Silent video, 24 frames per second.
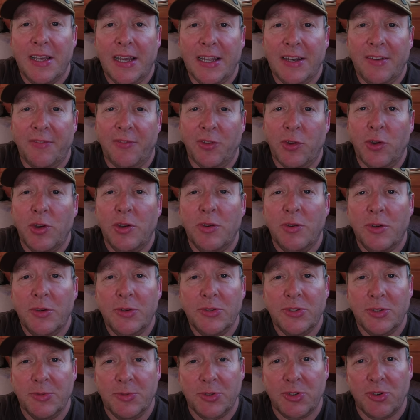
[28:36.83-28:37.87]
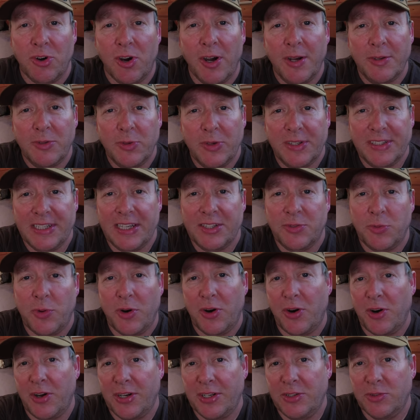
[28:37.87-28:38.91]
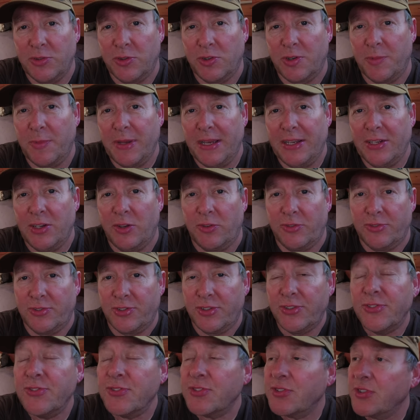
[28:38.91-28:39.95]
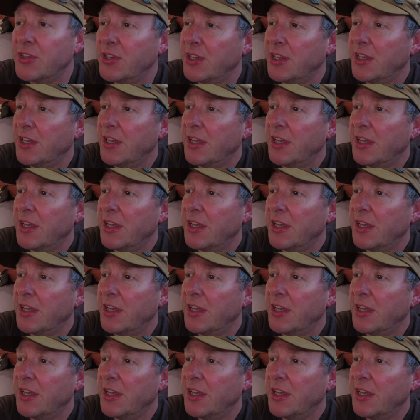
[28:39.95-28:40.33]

And a few of you subscribe to it, because that's where I talk a bit of nonsense.